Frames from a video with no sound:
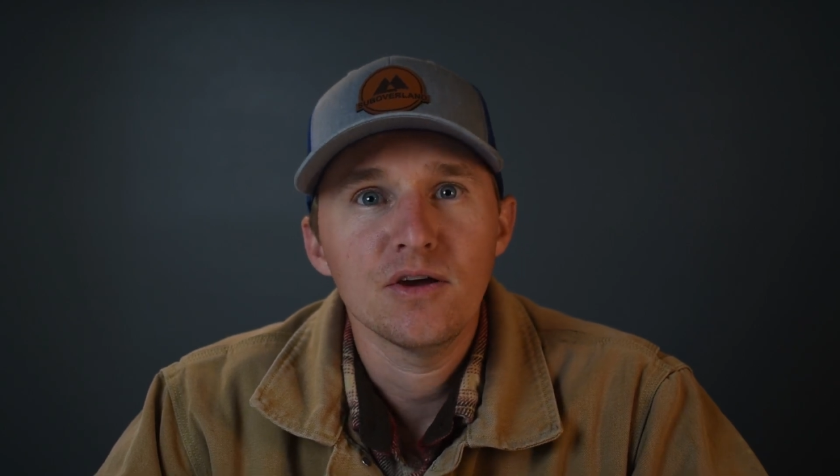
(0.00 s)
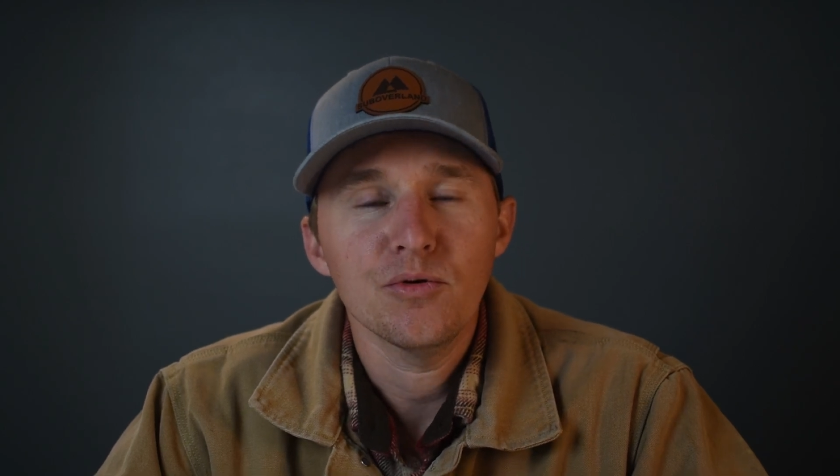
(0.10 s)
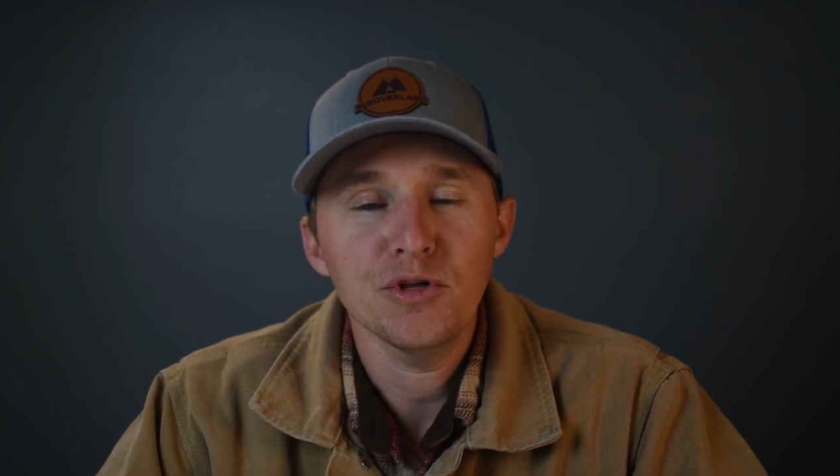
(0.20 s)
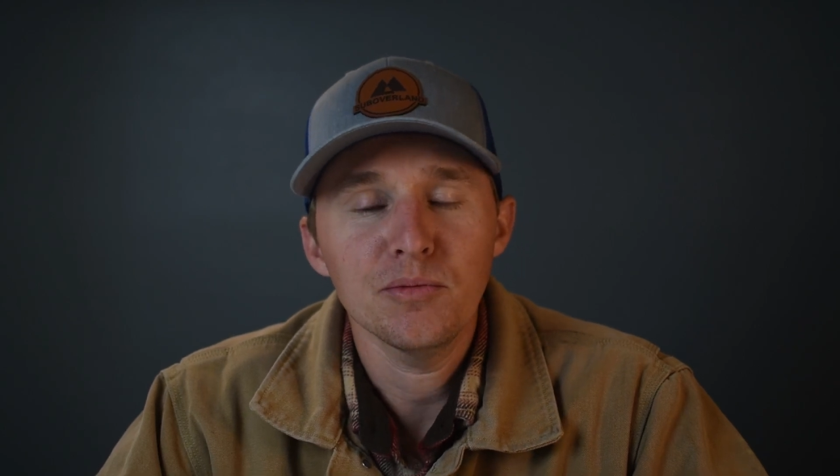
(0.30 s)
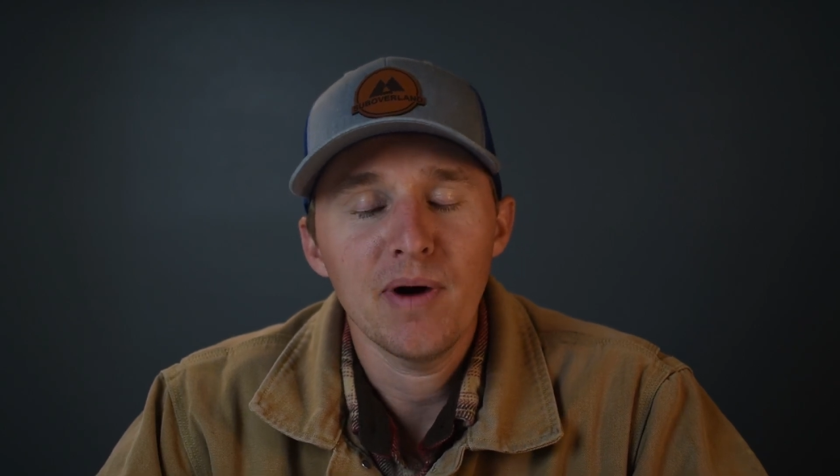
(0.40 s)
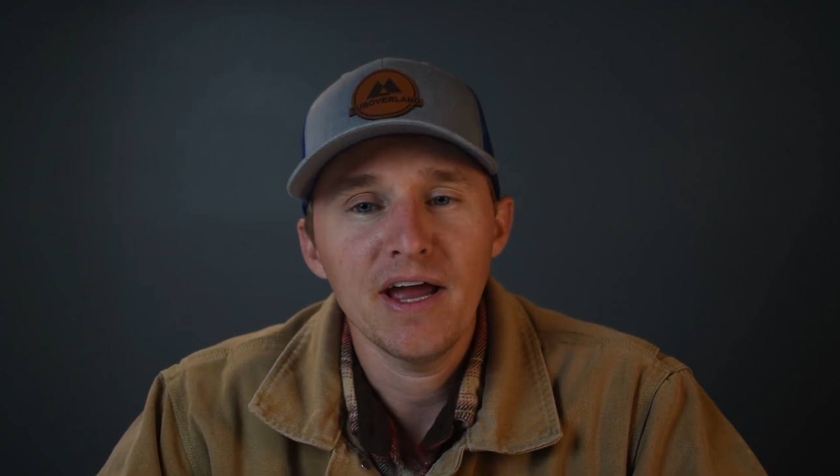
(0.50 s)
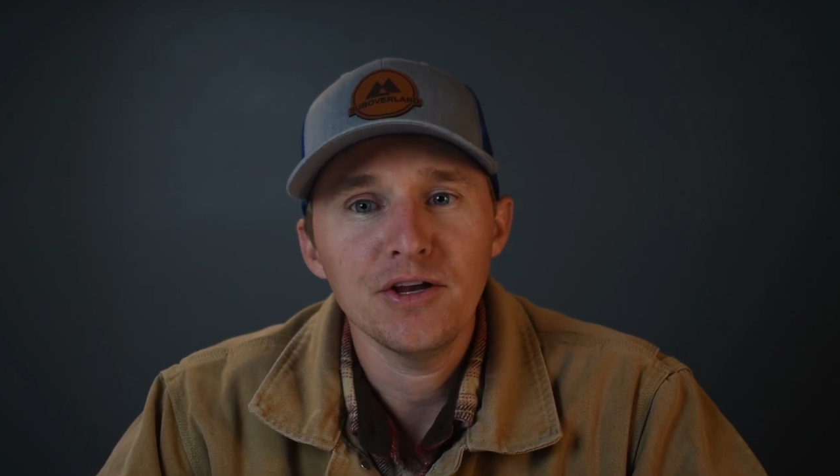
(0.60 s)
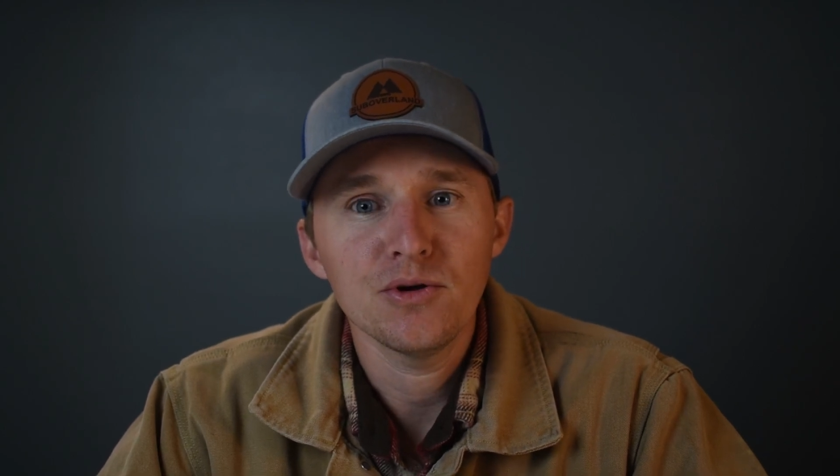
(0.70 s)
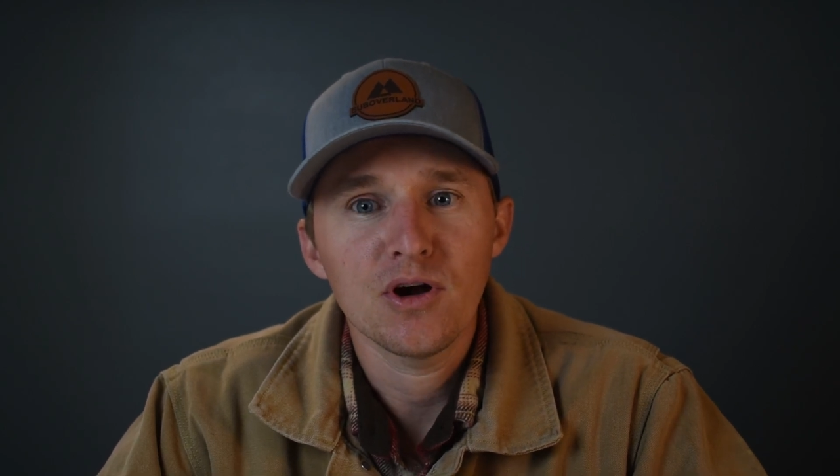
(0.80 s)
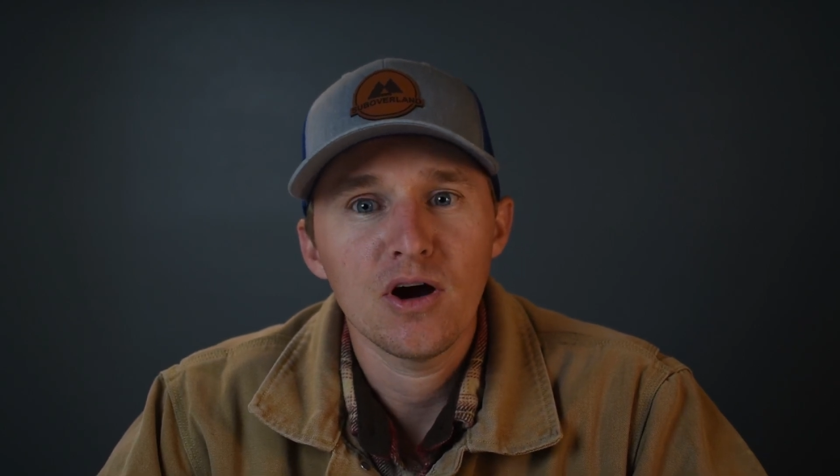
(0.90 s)
when you buy a
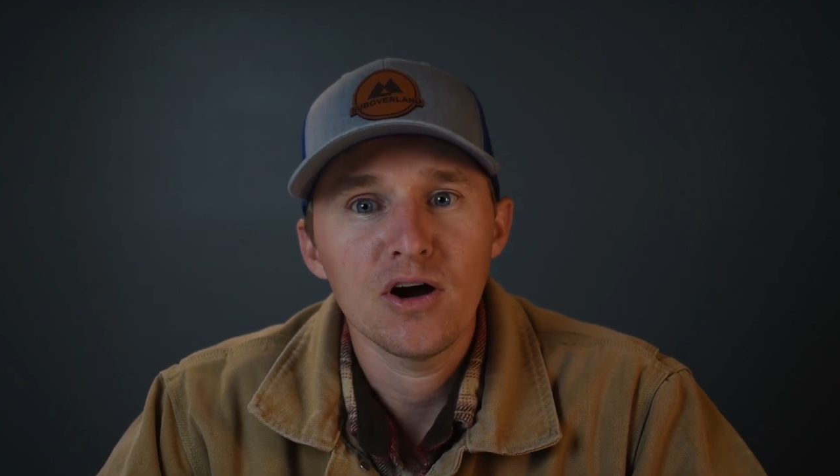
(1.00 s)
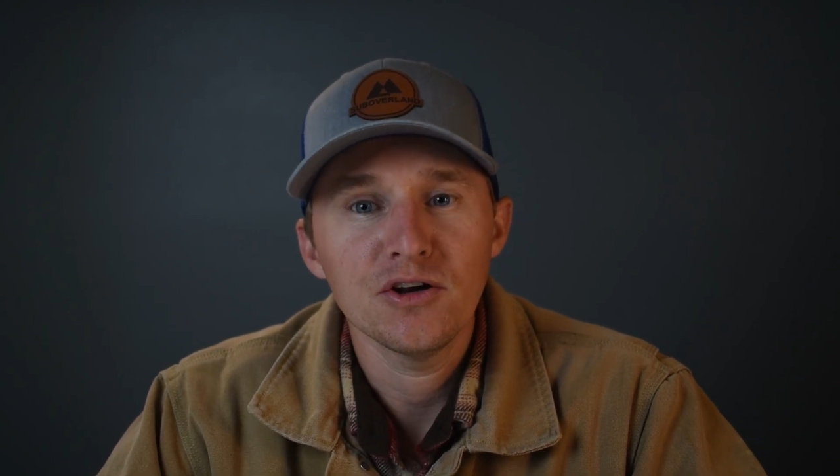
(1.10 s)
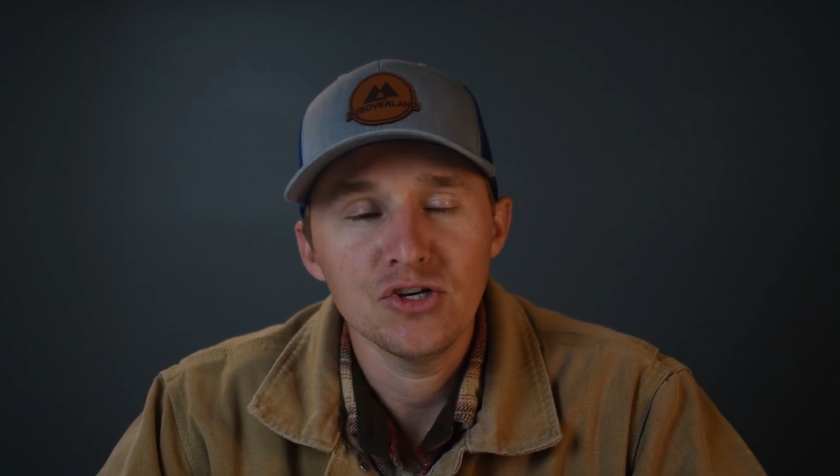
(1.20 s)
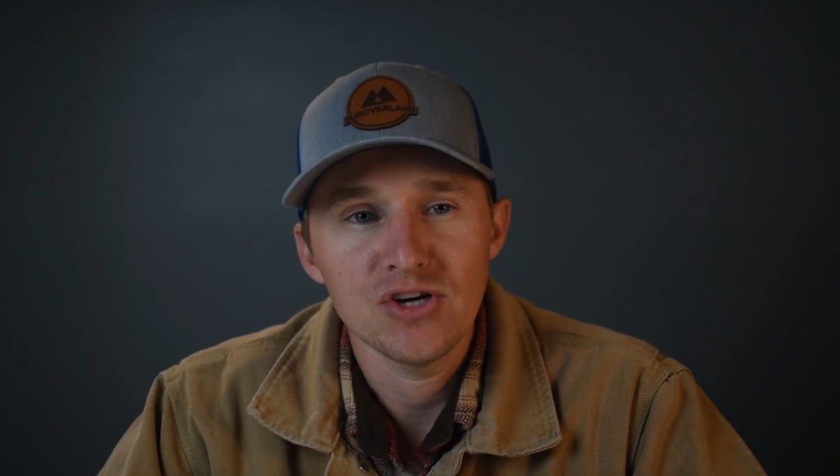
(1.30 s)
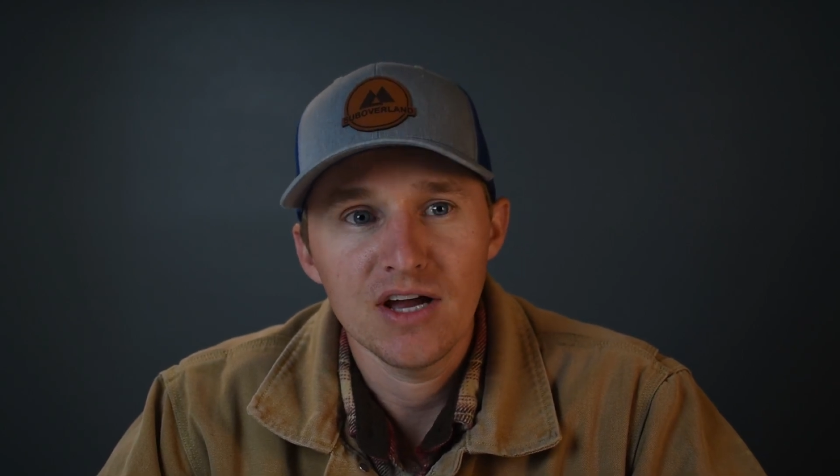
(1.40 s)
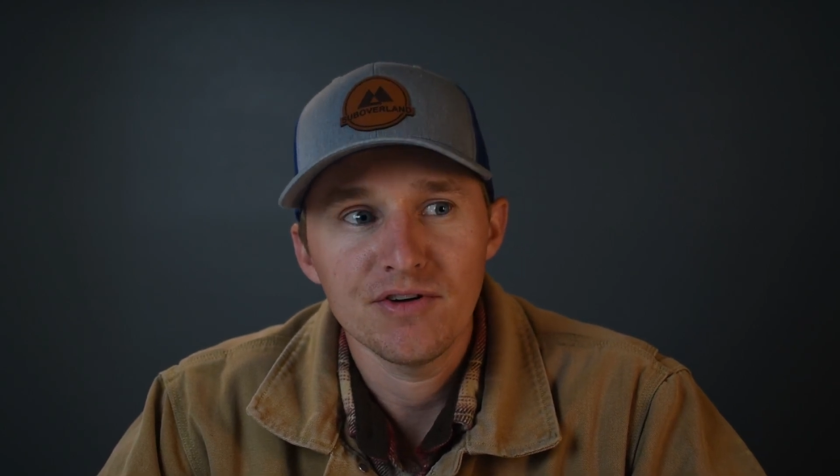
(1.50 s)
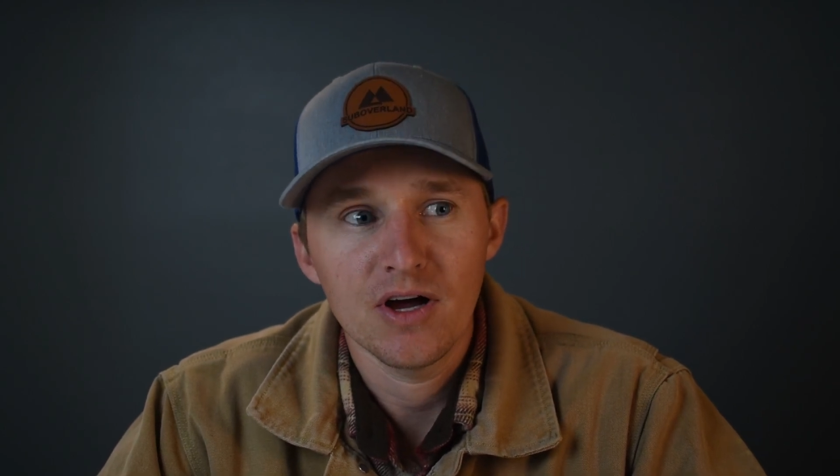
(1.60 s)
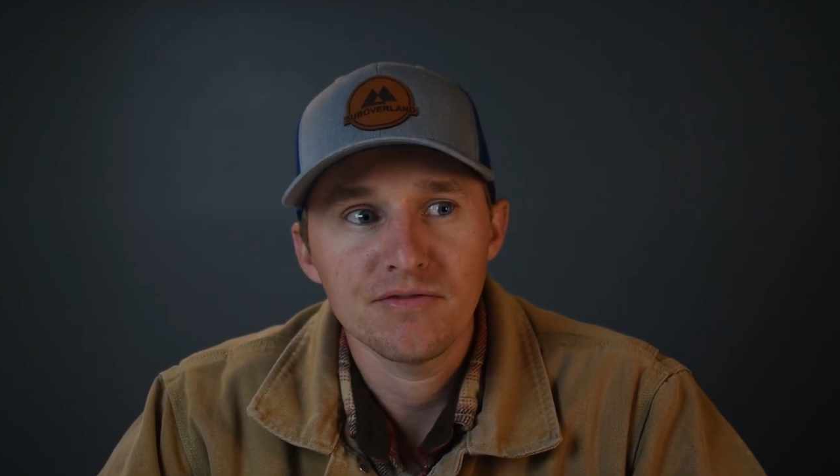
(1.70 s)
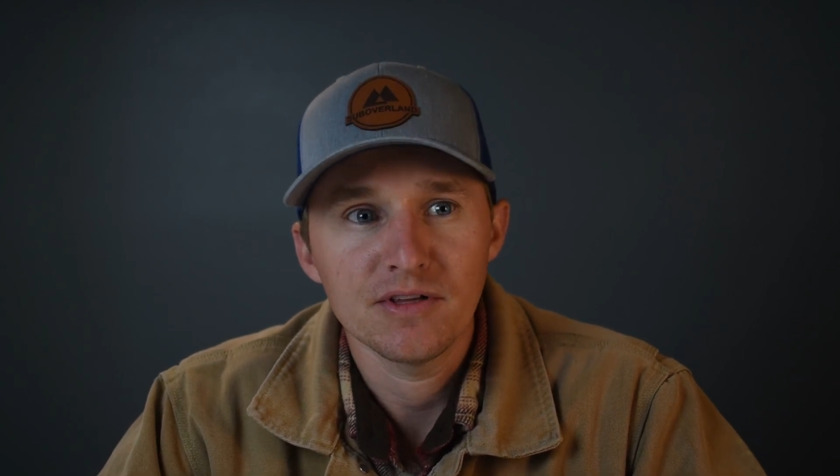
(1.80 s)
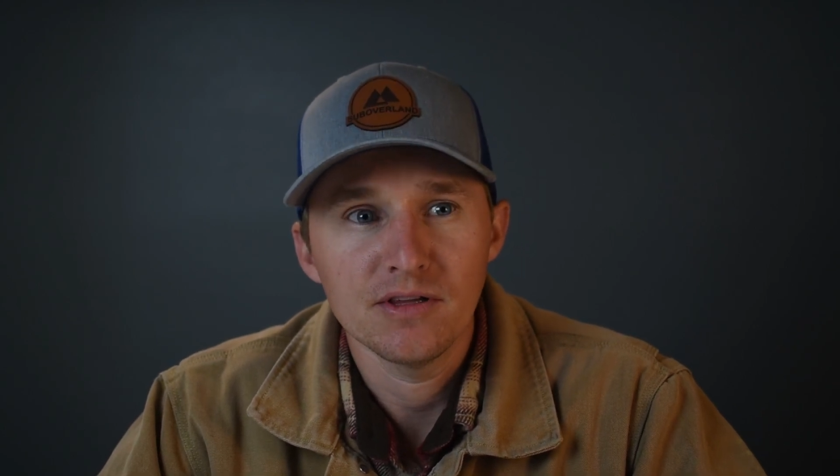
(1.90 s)
new car and you drive it
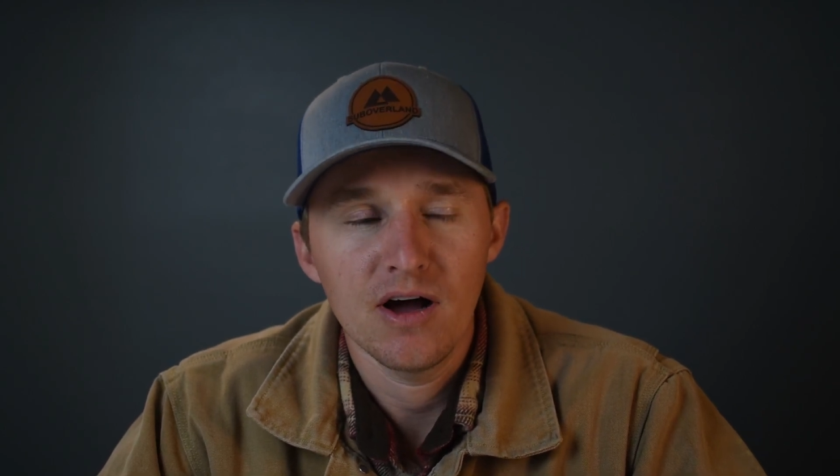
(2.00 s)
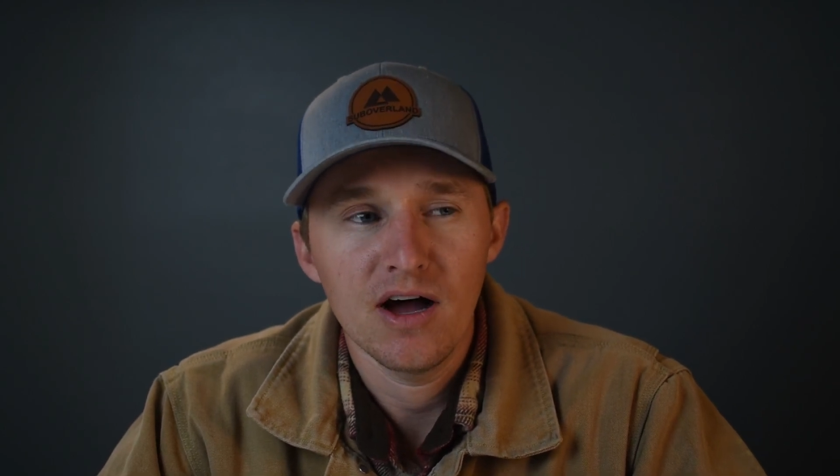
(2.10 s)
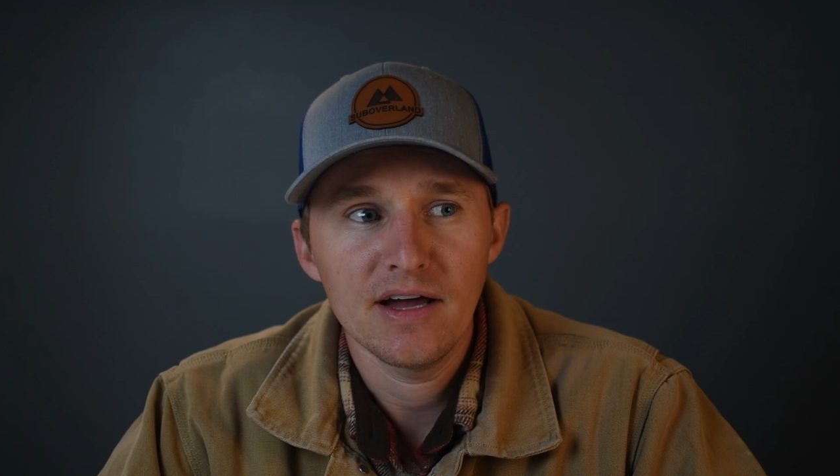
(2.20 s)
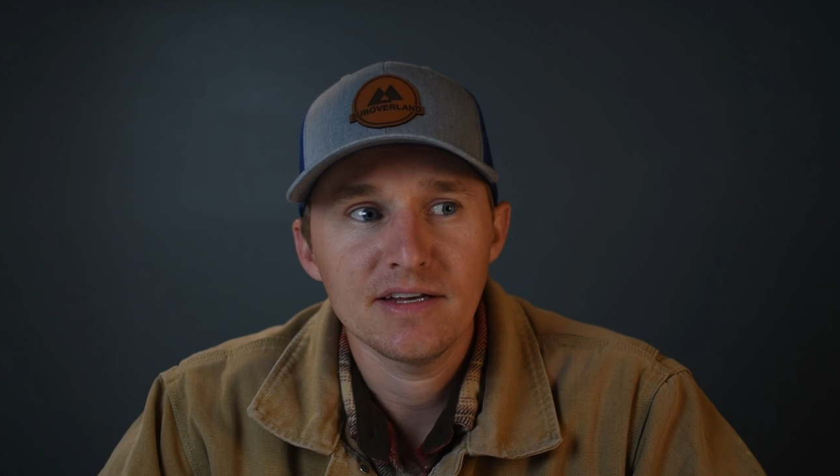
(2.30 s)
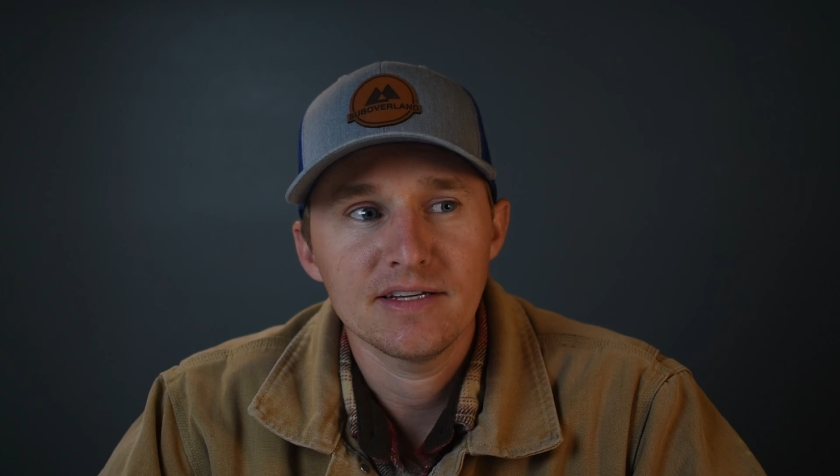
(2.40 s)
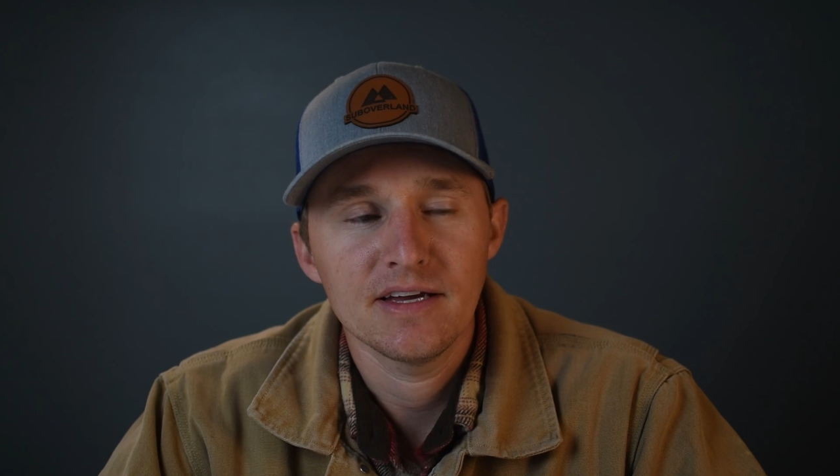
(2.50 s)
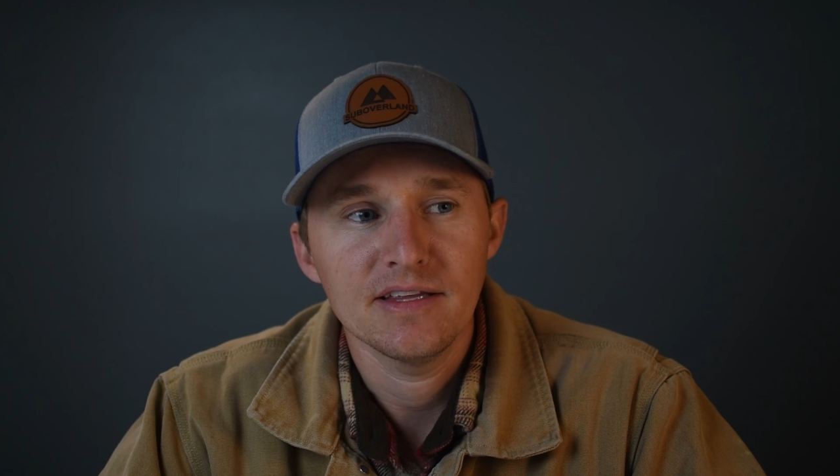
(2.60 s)
off the lot,